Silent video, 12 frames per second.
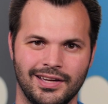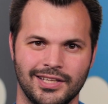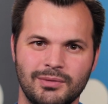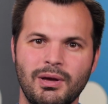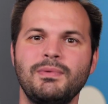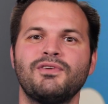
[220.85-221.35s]

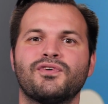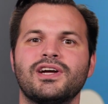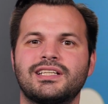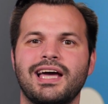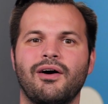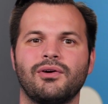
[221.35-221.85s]
You may be
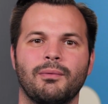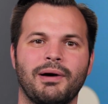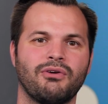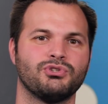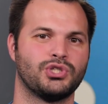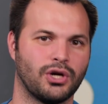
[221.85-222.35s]
freaked out
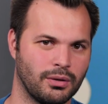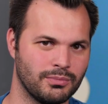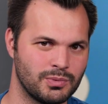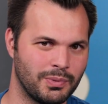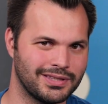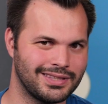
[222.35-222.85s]
about
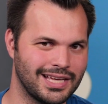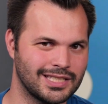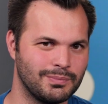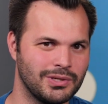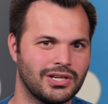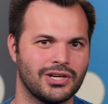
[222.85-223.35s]
germs, but
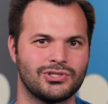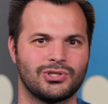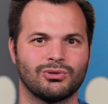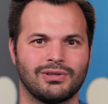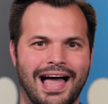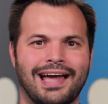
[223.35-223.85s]
that's because
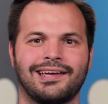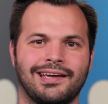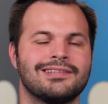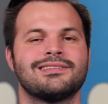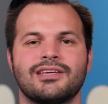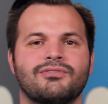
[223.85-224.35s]
you're
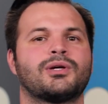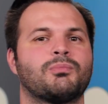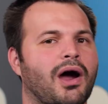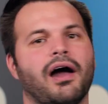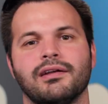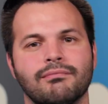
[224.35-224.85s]
lacking in civic
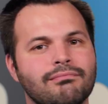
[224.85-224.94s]
pride.